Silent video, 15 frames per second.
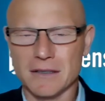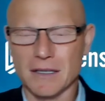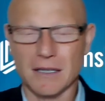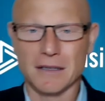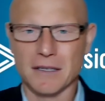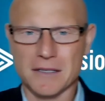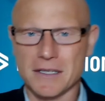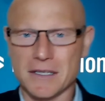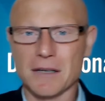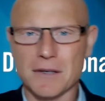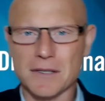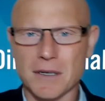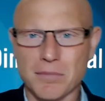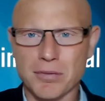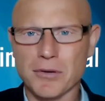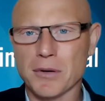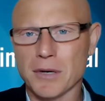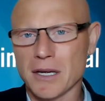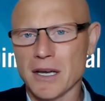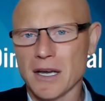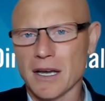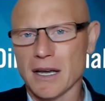distilleries are
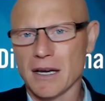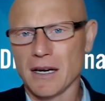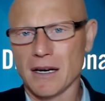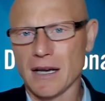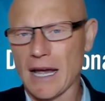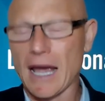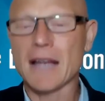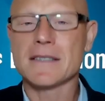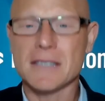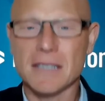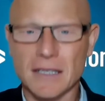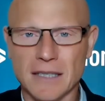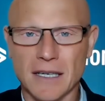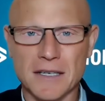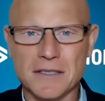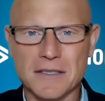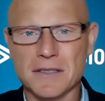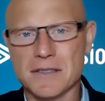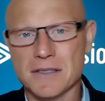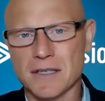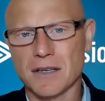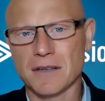brewing hand sanitizer
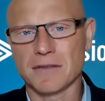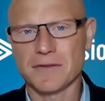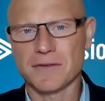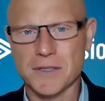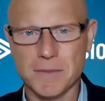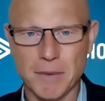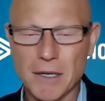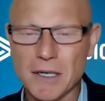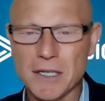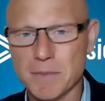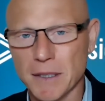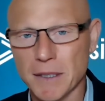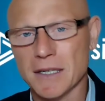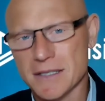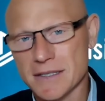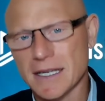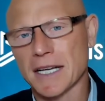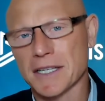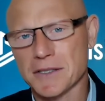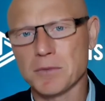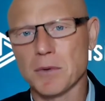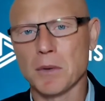instead of spirits because
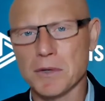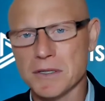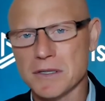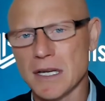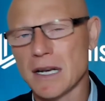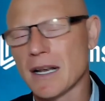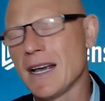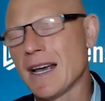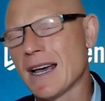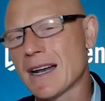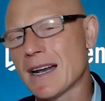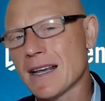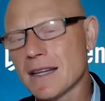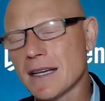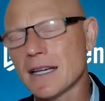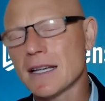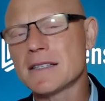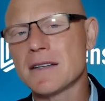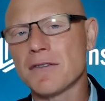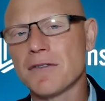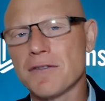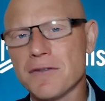that's what was needed. And I think it's
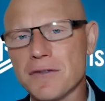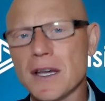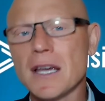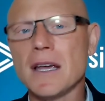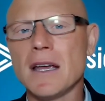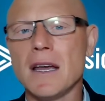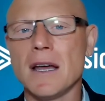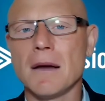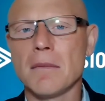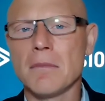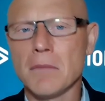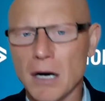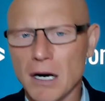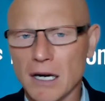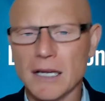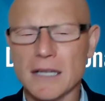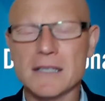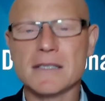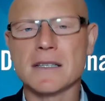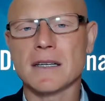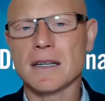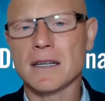the free
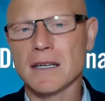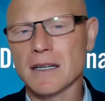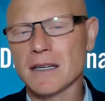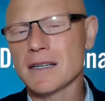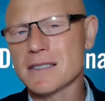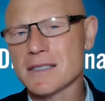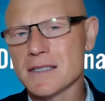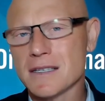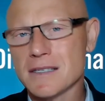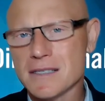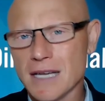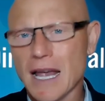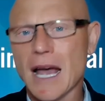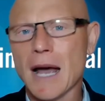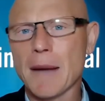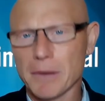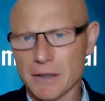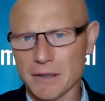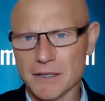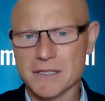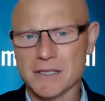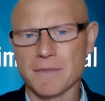markets this
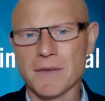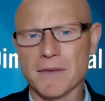capitalism